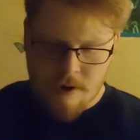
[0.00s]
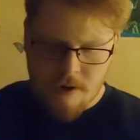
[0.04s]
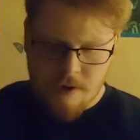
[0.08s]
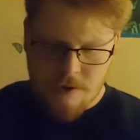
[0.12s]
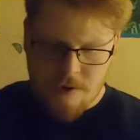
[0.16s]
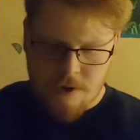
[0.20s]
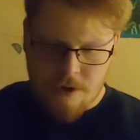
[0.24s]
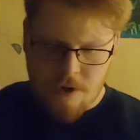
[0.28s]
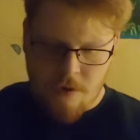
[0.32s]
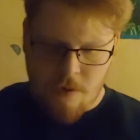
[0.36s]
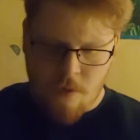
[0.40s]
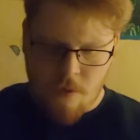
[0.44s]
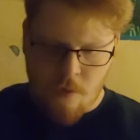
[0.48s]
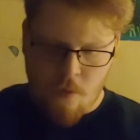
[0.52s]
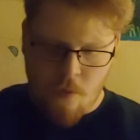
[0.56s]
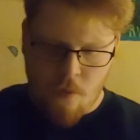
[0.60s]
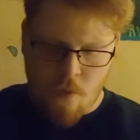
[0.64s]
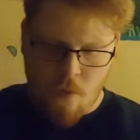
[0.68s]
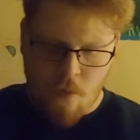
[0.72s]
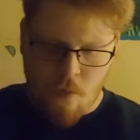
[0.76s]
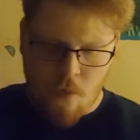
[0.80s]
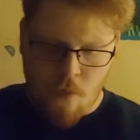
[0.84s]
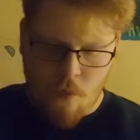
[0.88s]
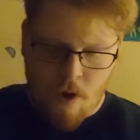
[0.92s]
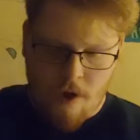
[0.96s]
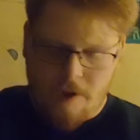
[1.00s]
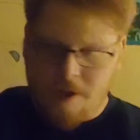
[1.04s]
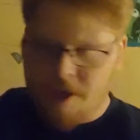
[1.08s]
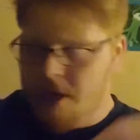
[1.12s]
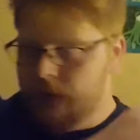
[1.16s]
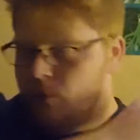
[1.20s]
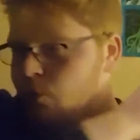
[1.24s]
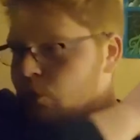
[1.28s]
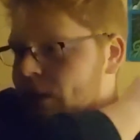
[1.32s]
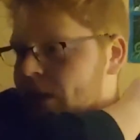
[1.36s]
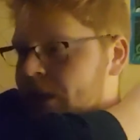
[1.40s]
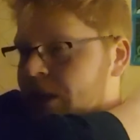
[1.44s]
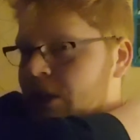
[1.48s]
So what
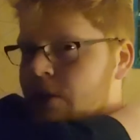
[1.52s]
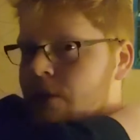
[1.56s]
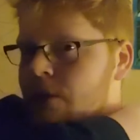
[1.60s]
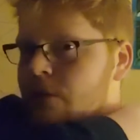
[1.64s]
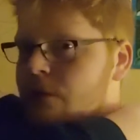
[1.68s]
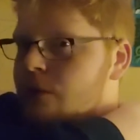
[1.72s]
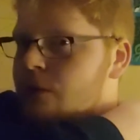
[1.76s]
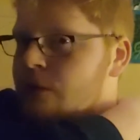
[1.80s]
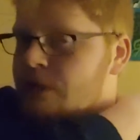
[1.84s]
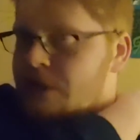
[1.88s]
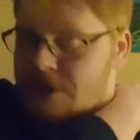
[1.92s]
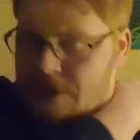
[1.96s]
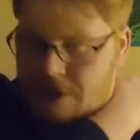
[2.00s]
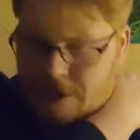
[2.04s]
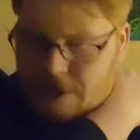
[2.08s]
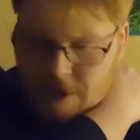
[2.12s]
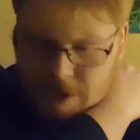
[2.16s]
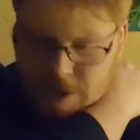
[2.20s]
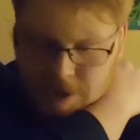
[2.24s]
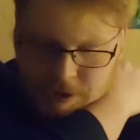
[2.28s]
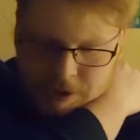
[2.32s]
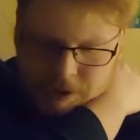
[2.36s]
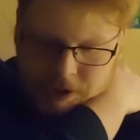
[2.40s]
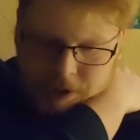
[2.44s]
can we use